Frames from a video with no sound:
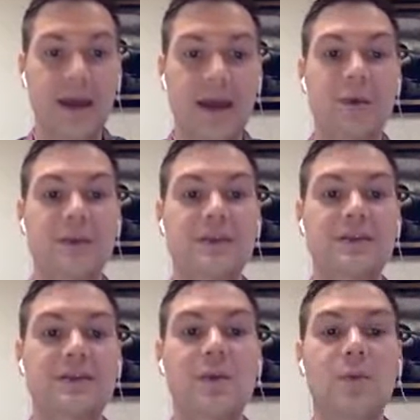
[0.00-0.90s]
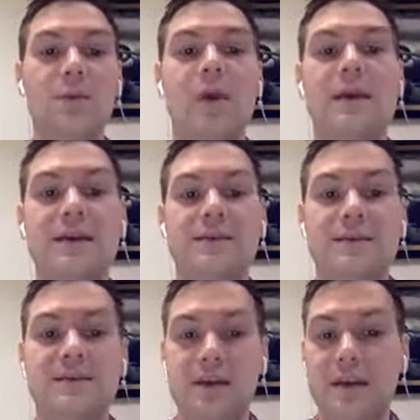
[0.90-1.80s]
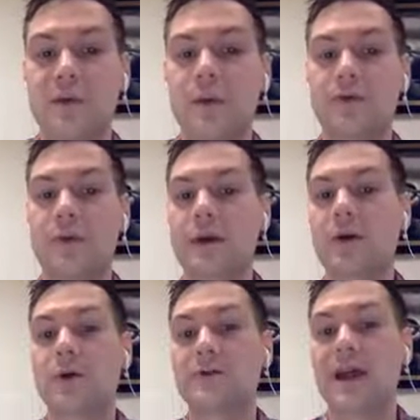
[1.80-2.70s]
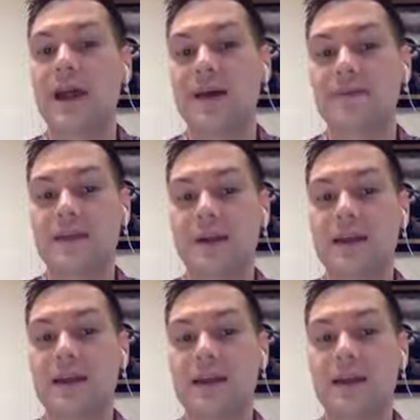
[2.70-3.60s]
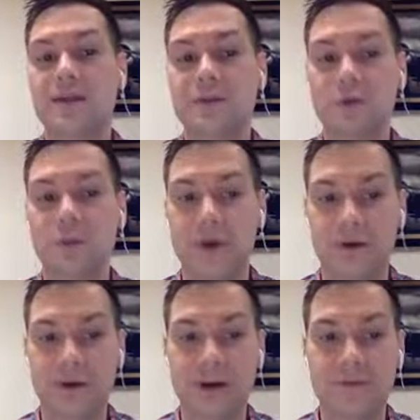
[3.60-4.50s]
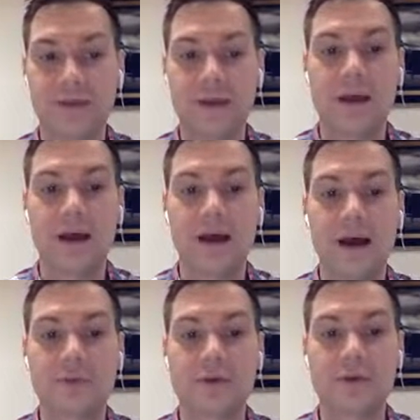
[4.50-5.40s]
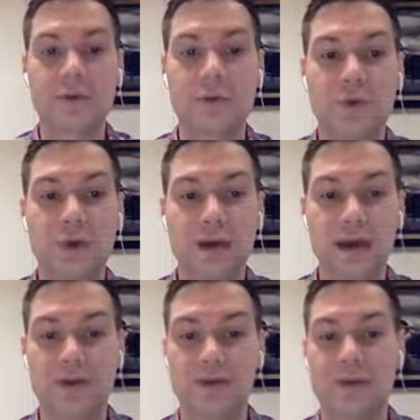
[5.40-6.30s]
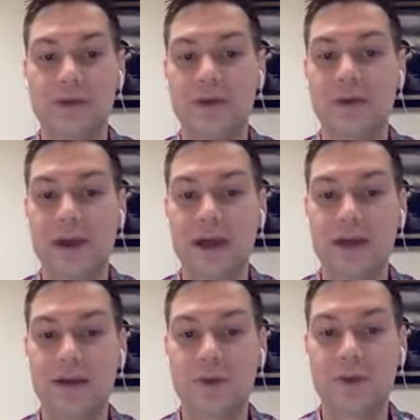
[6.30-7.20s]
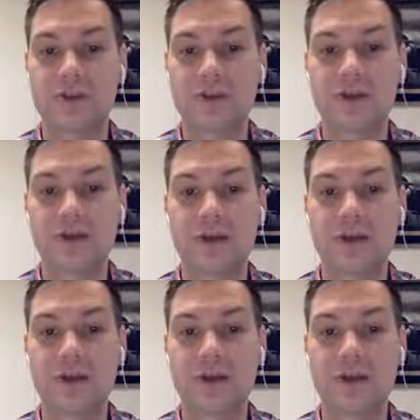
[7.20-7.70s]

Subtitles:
And it works the same way as the sticky note of where it goes after any individual paragraph. So at this point now, let's say I want to add in a question.